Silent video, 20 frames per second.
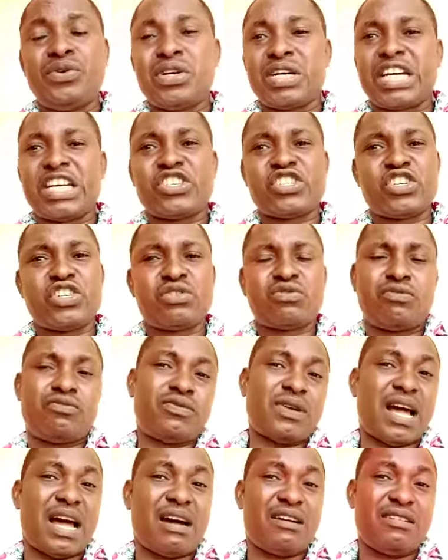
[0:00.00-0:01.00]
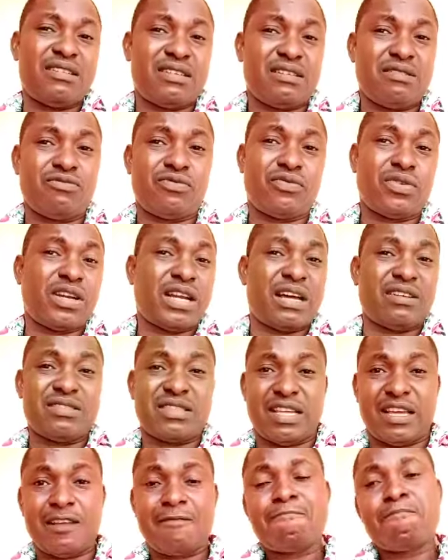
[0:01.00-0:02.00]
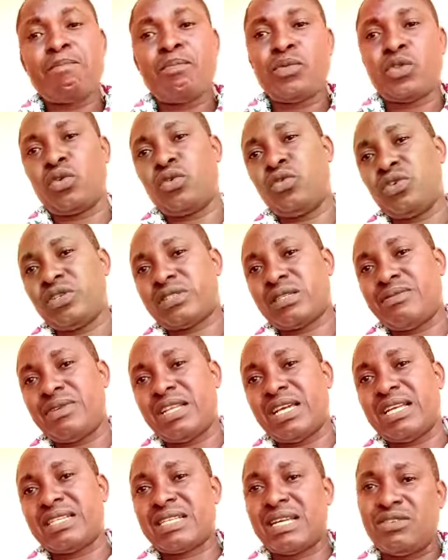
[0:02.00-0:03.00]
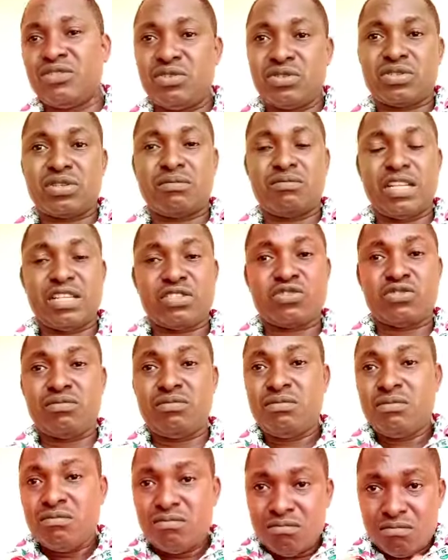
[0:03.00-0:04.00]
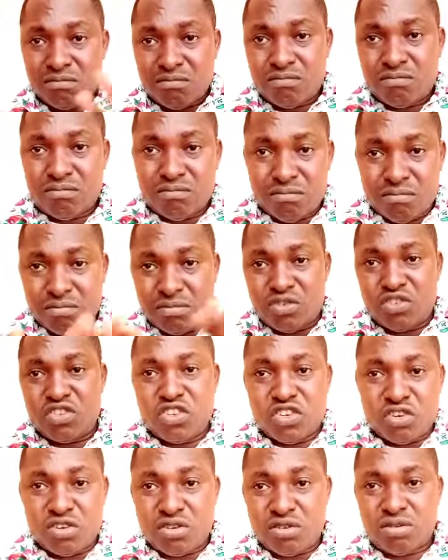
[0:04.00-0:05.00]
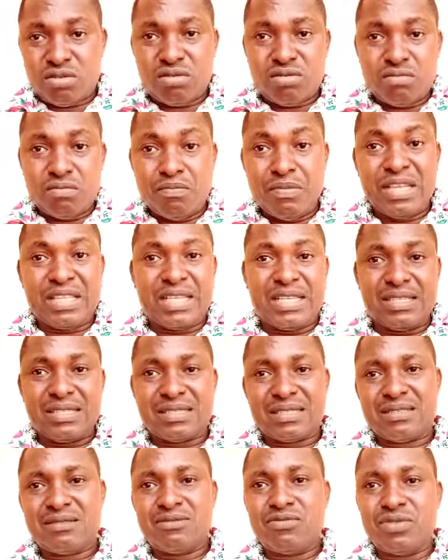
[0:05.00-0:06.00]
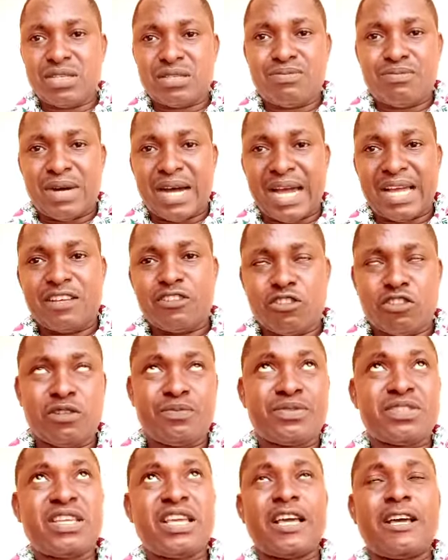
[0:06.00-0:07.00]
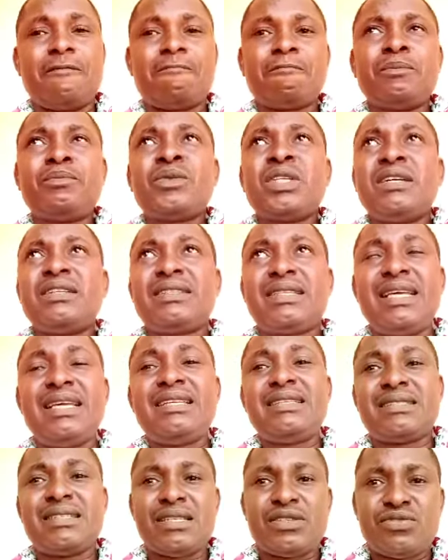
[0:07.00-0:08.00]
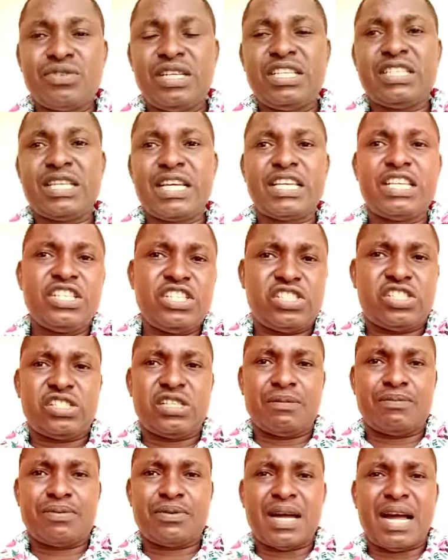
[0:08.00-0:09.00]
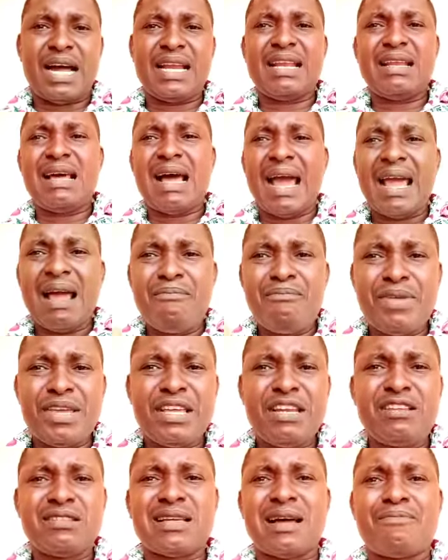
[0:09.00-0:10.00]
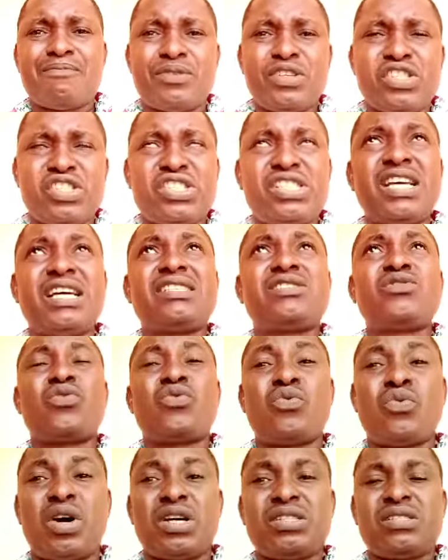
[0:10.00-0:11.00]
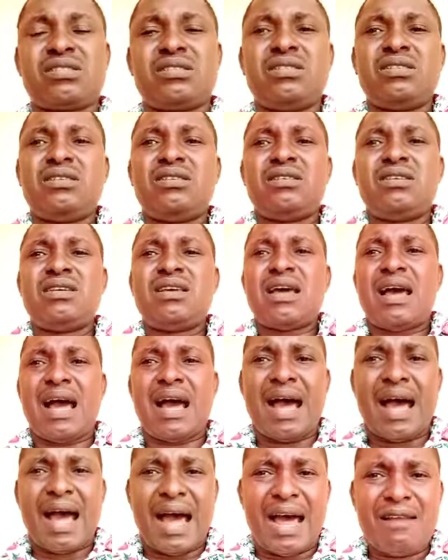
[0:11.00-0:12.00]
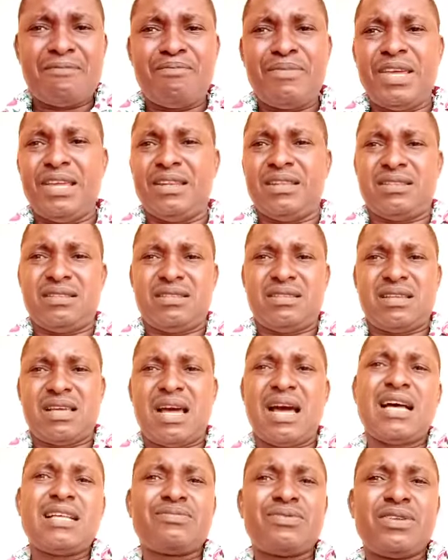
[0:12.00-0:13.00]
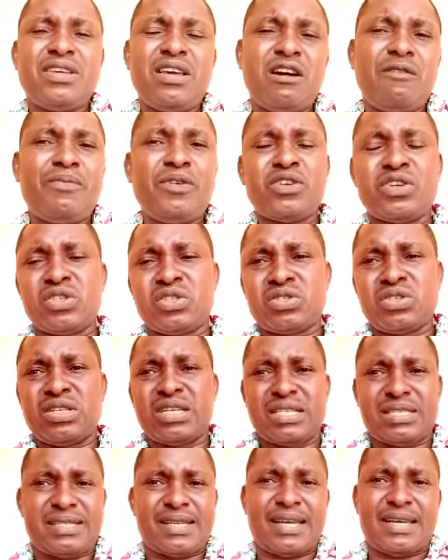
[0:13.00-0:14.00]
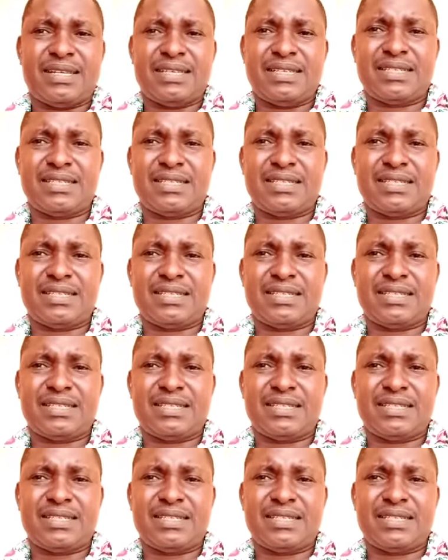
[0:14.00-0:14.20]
occasions we've had gone out there to hold seminars and do some little, you know, meetings with my groups here. Things is really taking shape. And I am beginning to appreciate what admin has been helping us to understand.